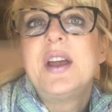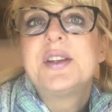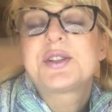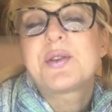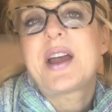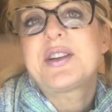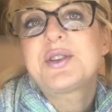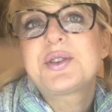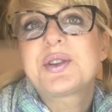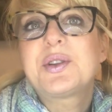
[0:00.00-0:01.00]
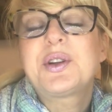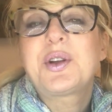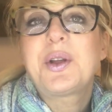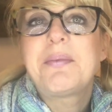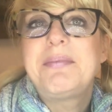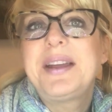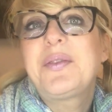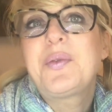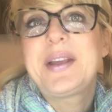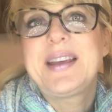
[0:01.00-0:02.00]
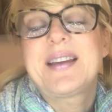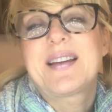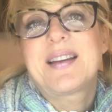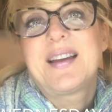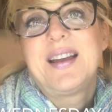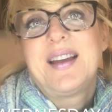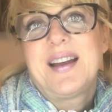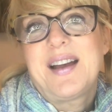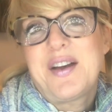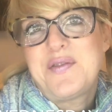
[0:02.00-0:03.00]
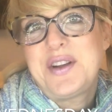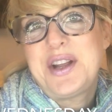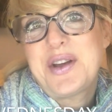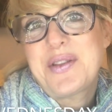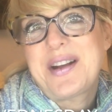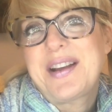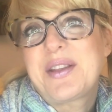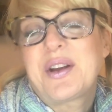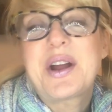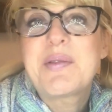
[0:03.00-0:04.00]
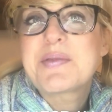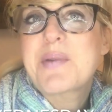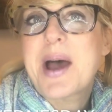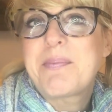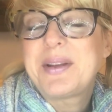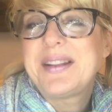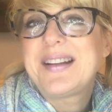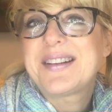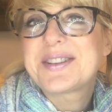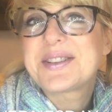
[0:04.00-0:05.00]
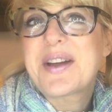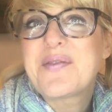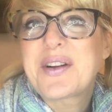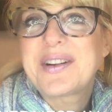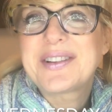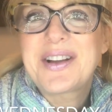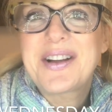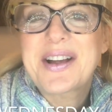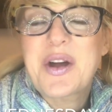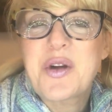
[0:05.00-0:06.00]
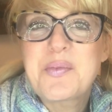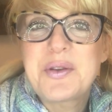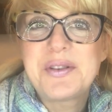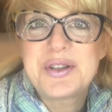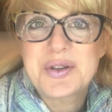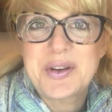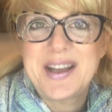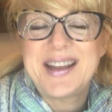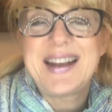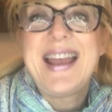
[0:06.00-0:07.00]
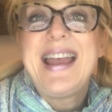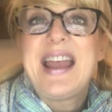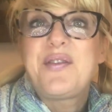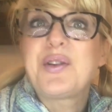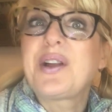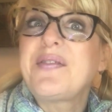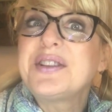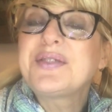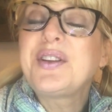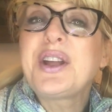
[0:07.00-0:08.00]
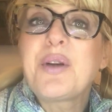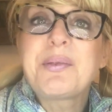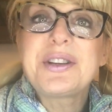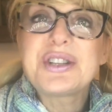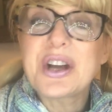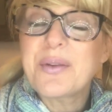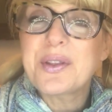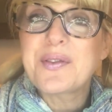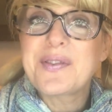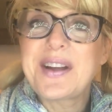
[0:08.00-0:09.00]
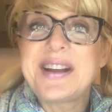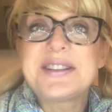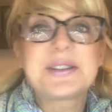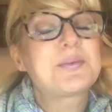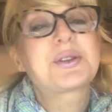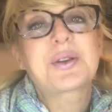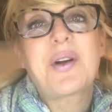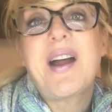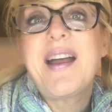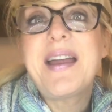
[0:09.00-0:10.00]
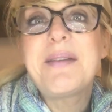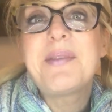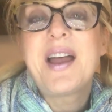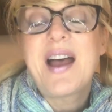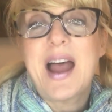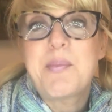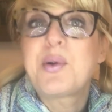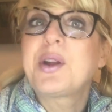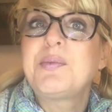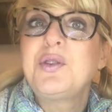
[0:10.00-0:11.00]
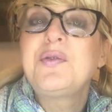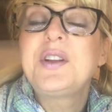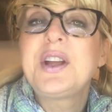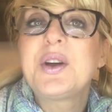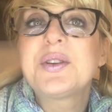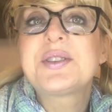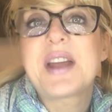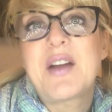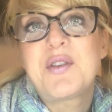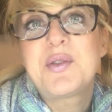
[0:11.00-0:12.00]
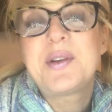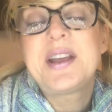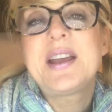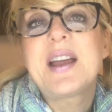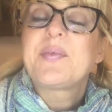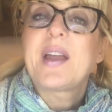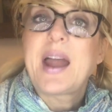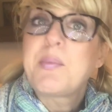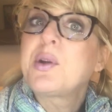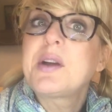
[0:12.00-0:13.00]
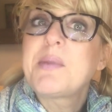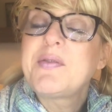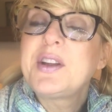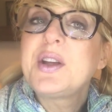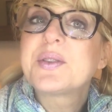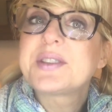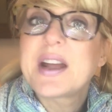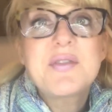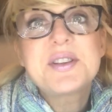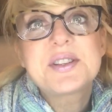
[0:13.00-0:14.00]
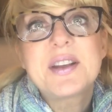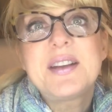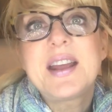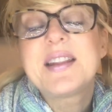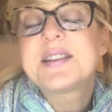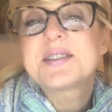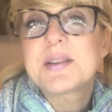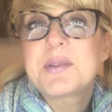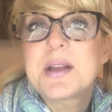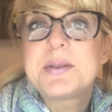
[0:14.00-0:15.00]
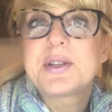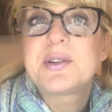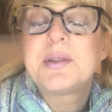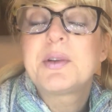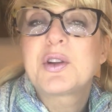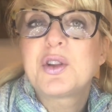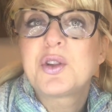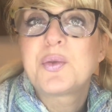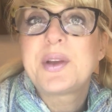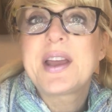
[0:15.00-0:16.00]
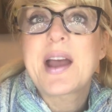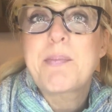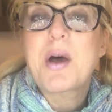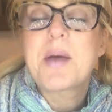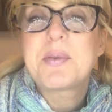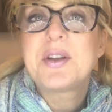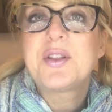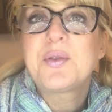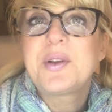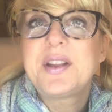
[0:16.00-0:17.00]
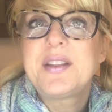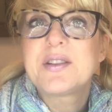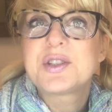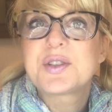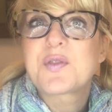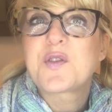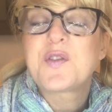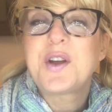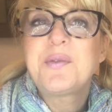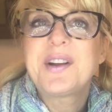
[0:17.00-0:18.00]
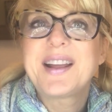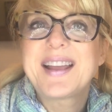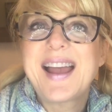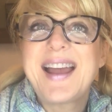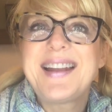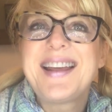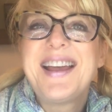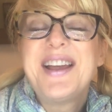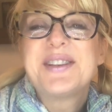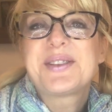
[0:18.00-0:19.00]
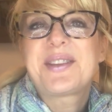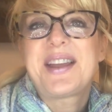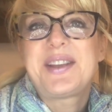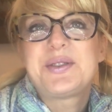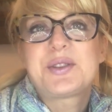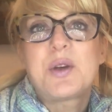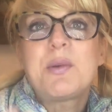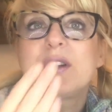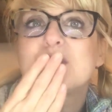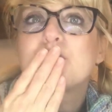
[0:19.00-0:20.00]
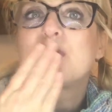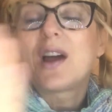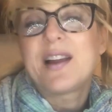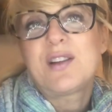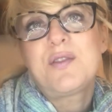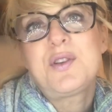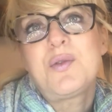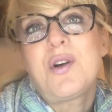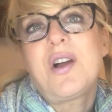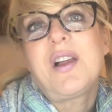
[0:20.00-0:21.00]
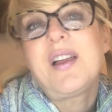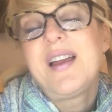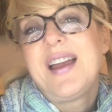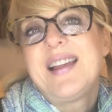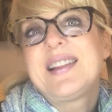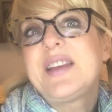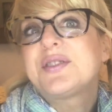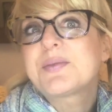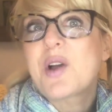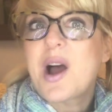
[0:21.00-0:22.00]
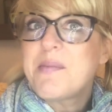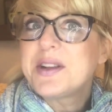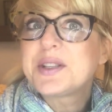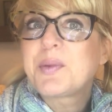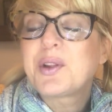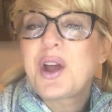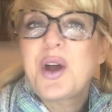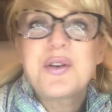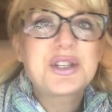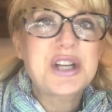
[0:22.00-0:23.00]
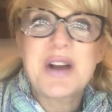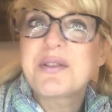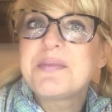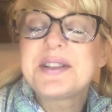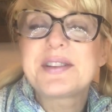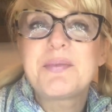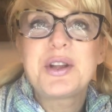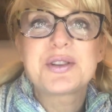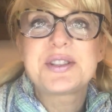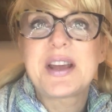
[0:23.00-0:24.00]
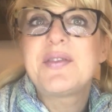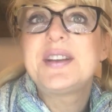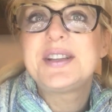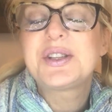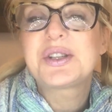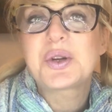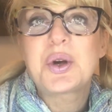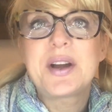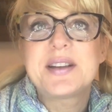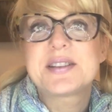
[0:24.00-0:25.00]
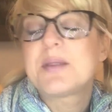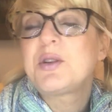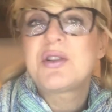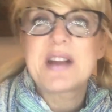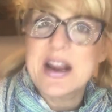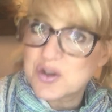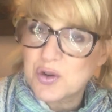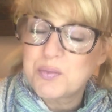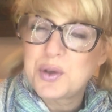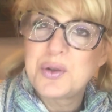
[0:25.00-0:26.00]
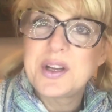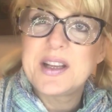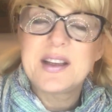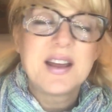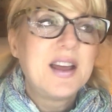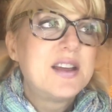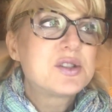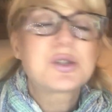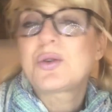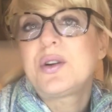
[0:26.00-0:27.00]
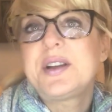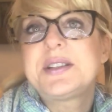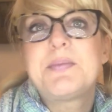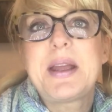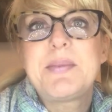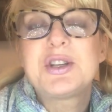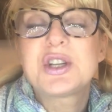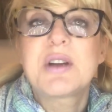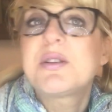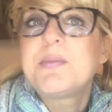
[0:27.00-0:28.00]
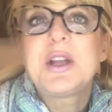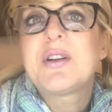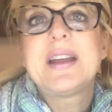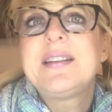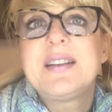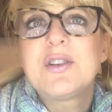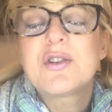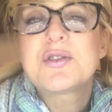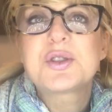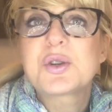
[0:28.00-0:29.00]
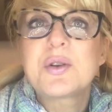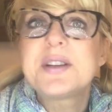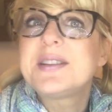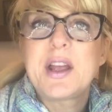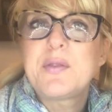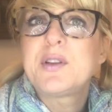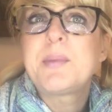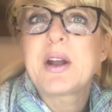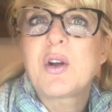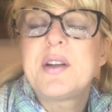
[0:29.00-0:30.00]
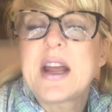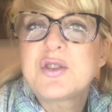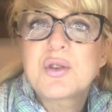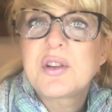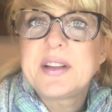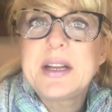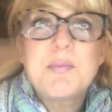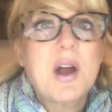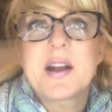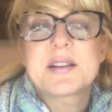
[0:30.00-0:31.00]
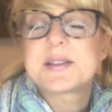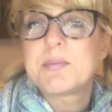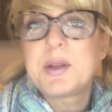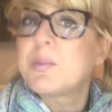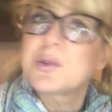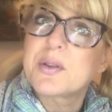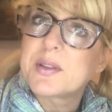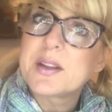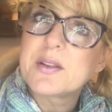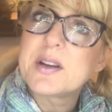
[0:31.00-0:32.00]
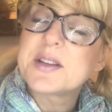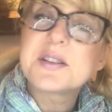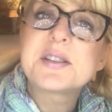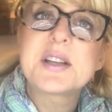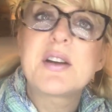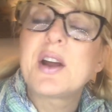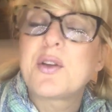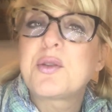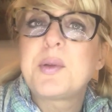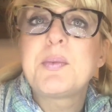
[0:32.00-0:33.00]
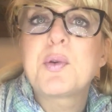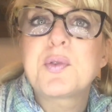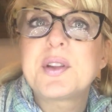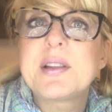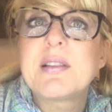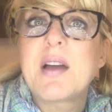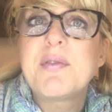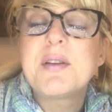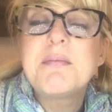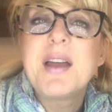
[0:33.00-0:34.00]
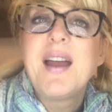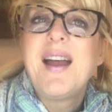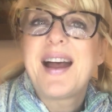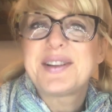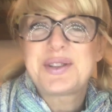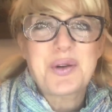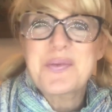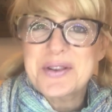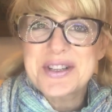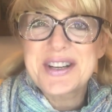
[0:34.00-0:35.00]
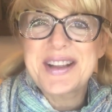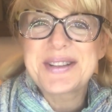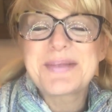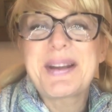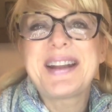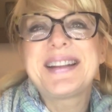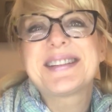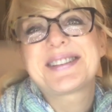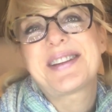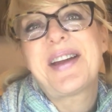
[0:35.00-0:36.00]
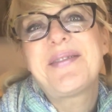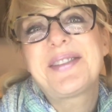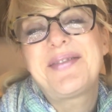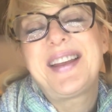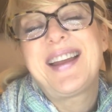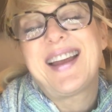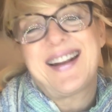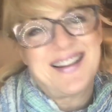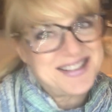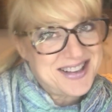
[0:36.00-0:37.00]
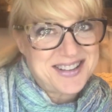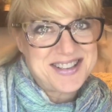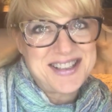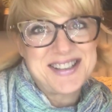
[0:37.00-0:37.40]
So that's just a little midweek video that I thought I would pop in there. It's not very long. I hope you enjoy it. If you love this video, please share it with a friend, subscribe. I put up new videos every week. I put up my videos every Sunday, and then sometimes during the middle of the week I pop another one in there just for fun when I can. So thank you so much. I love you all. Leave some comments below. Share with me some of your 70s stories, some of your natural beauty stories. Maybe share with me your Indian Earth stories and how you feel about all natural cleaning products. Some people don't think they're necessary. Other people really love them. I so appreciate you spending this time with me, and I'll talk to you